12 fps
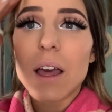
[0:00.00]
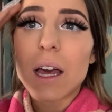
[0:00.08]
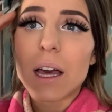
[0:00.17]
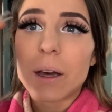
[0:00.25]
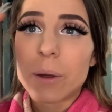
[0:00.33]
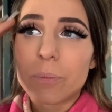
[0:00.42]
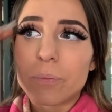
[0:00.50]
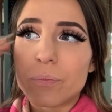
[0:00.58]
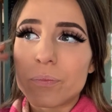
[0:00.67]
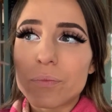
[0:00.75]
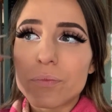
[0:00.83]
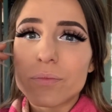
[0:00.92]

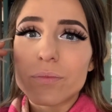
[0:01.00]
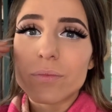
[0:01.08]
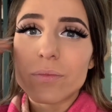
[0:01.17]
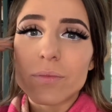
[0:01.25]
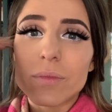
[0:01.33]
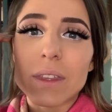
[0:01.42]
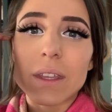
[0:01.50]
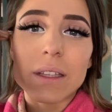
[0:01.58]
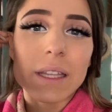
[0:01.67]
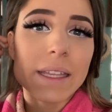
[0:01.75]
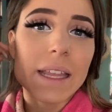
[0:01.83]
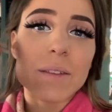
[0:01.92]
um,
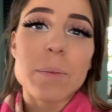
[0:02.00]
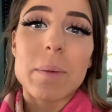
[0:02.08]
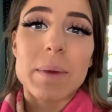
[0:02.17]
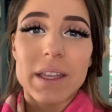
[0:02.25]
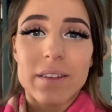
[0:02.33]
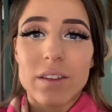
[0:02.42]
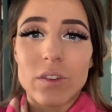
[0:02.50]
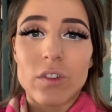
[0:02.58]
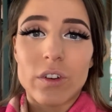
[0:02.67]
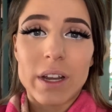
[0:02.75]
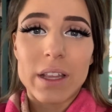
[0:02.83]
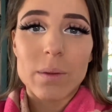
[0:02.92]
like that's my biggest
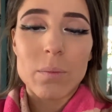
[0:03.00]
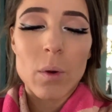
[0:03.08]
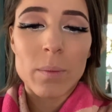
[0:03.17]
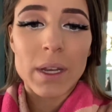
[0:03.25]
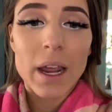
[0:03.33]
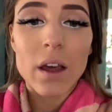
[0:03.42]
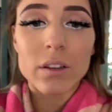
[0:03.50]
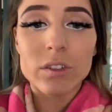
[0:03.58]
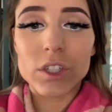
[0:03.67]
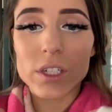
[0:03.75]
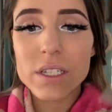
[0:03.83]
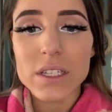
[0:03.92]
concern at the moment.
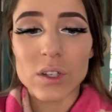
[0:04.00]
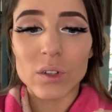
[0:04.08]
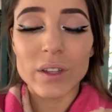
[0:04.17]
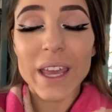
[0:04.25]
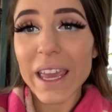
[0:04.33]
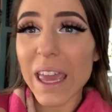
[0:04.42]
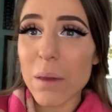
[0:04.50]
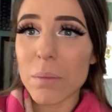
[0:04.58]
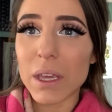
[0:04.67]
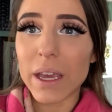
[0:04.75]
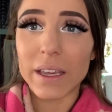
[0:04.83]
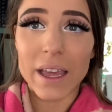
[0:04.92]
Hunter is still kicking
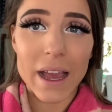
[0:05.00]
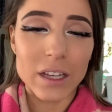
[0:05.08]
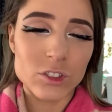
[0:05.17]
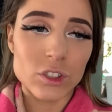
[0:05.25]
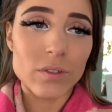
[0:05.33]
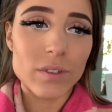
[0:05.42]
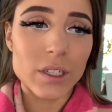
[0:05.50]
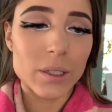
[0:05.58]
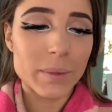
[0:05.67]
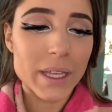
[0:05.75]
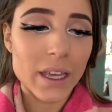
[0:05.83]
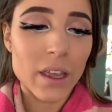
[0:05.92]
me. I can actually feel
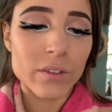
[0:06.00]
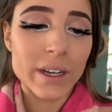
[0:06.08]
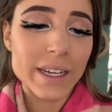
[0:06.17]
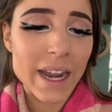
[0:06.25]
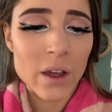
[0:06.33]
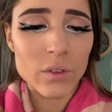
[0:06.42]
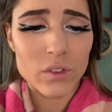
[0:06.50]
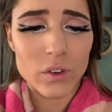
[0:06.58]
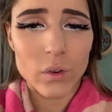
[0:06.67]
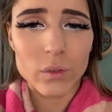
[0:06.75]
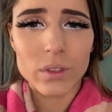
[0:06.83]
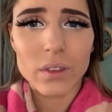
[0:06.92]
him kicking right now, so I
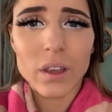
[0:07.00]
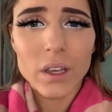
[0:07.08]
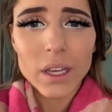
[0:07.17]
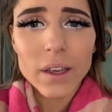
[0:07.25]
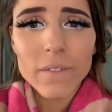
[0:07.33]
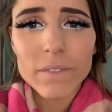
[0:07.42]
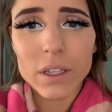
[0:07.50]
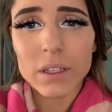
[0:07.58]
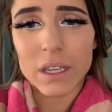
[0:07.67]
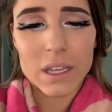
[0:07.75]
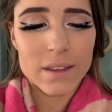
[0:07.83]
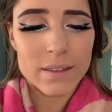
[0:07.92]
don't feel
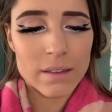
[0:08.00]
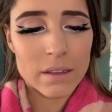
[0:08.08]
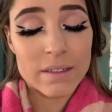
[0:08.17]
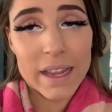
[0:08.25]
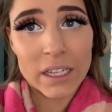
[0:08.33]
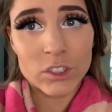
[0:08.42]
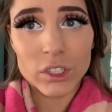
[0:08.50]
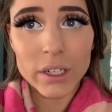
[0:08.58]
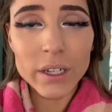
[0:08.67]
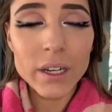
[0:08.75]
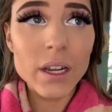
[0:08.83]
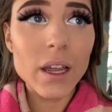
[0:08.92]
like he's in
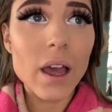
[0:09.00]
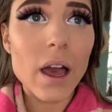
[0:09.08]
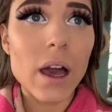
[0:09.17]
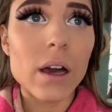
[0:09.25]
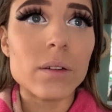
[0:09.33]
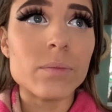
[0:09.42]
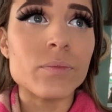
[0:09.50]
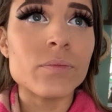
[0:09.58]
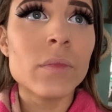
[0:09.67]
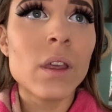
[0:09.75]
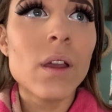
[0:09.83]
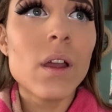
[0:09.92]
danger. Um,